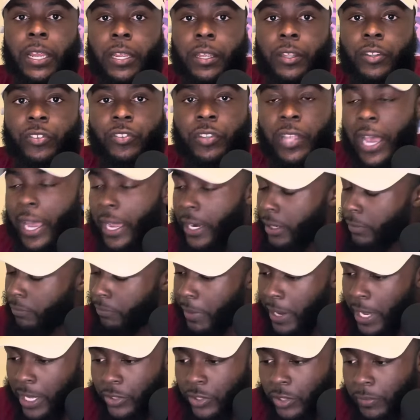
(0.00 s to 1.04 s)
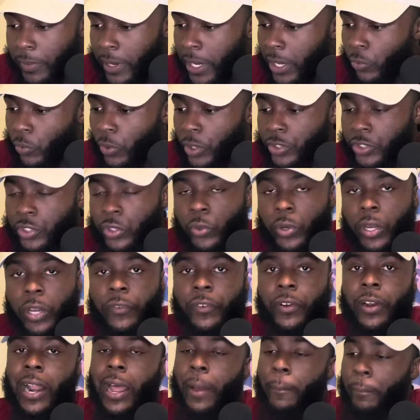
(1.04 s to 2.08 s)
It's not man to man
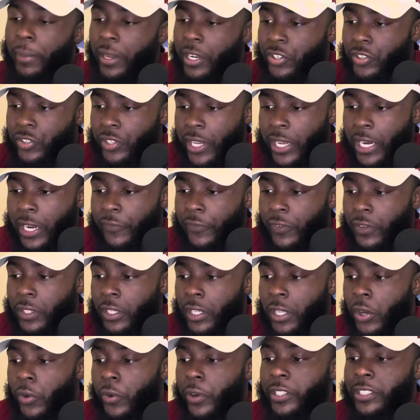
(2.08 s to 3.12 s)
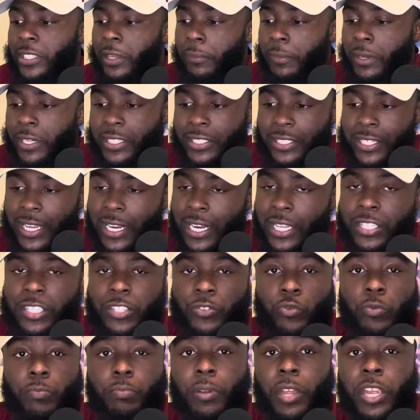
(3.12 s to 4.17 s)
whatsoever. And I've been saying it for the longest. I've been saying it
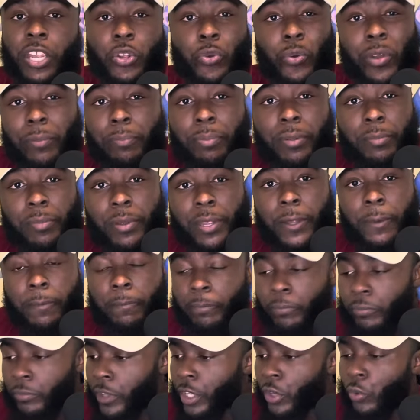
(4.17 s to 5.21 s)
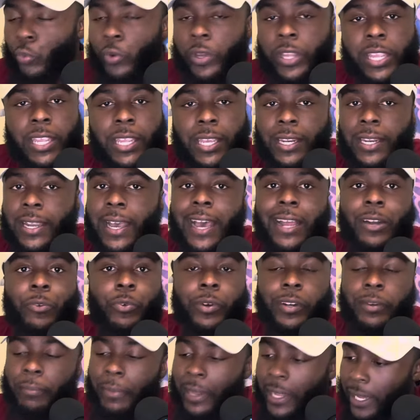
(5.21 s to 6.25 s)
since we played UAPB. We cannot
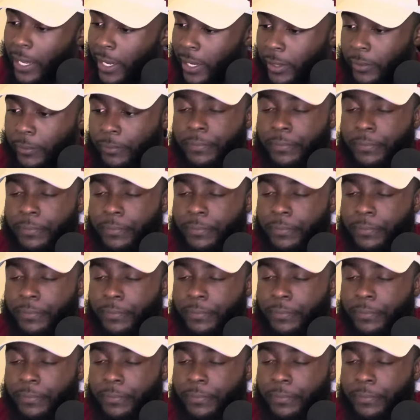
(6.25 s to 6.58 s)
run man.